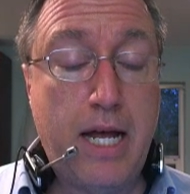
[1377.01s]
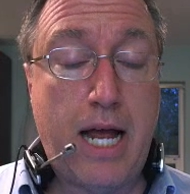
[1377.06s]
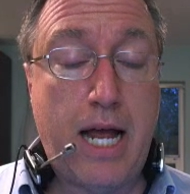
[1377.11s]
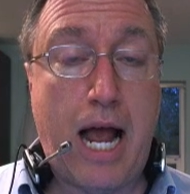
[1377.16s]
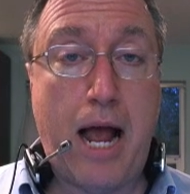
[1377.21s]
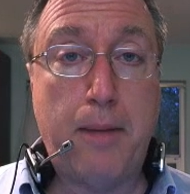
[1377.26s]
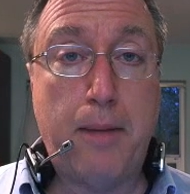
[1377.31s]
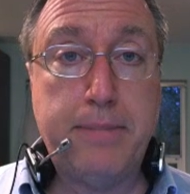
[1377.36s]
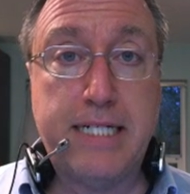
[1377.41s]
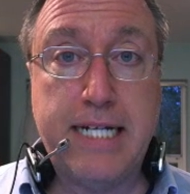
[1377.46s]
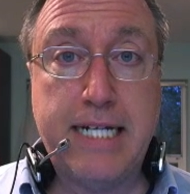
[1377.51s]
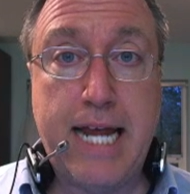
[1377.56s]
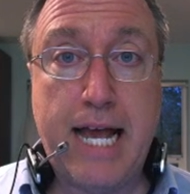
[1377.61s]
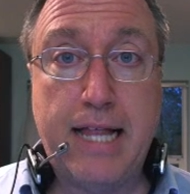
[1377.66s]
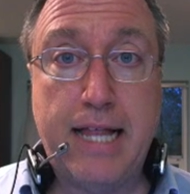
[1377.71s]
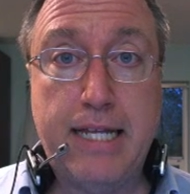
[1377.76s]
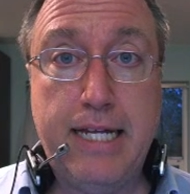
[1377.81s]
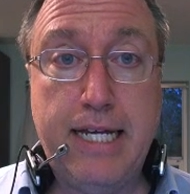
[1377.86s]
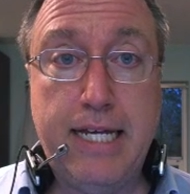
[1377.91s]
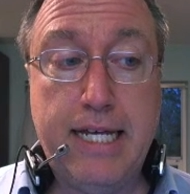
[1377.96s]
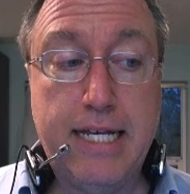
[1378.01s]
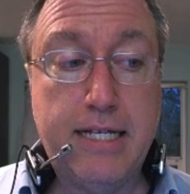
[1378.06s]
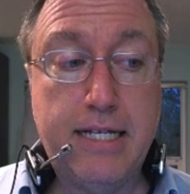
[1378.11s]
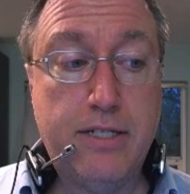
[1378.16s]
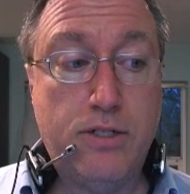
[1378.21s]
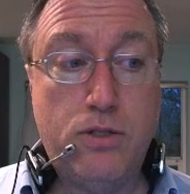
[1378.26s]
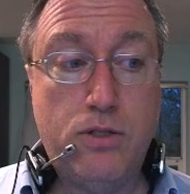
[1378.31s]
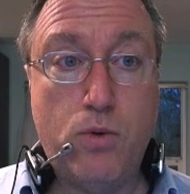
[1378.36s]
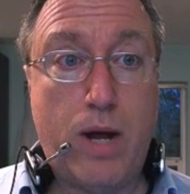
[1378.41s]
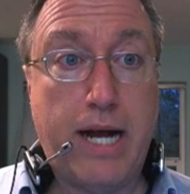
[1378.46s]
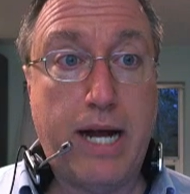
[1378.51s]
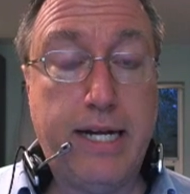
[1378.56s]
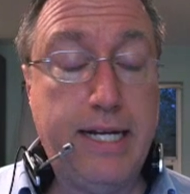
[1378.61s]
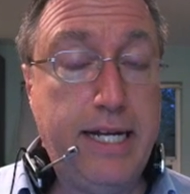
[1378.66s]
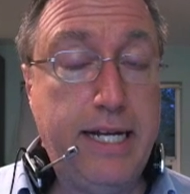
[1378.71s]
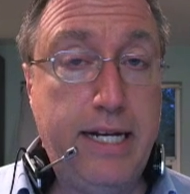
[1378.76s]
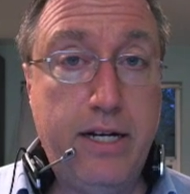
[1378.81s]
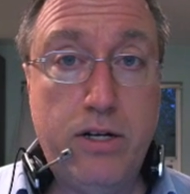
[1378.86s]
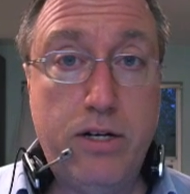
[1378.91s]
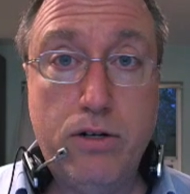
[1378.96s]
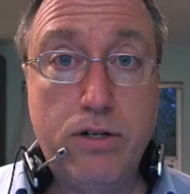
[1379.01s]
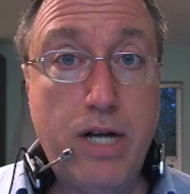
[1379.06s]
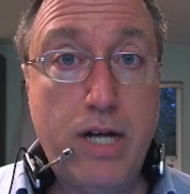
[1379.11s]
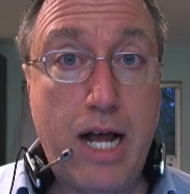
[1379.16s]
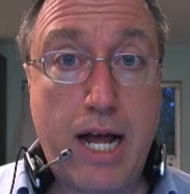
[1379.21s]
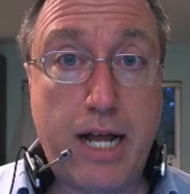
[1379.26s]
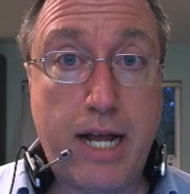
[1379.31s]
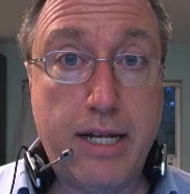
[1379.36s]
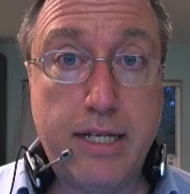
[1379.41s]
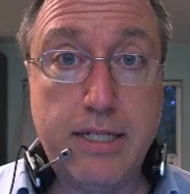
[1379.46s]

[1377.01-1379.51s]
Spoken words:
Optionality is, do I need it or not?